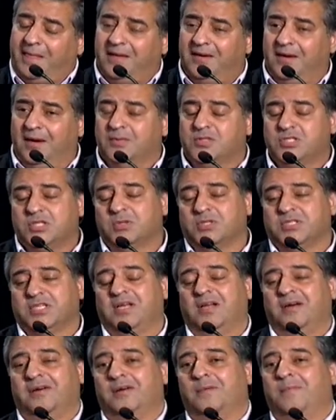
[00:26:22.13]
I talked
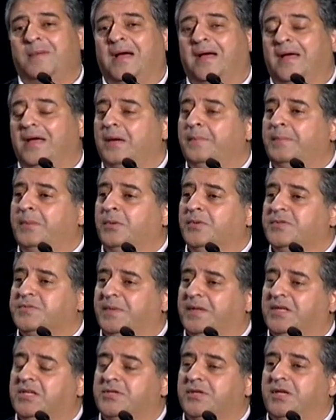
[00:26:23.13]
earlier about airports
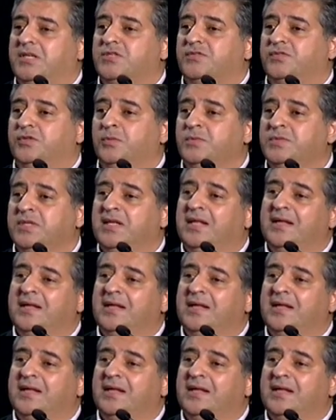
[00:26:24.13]
being transformed.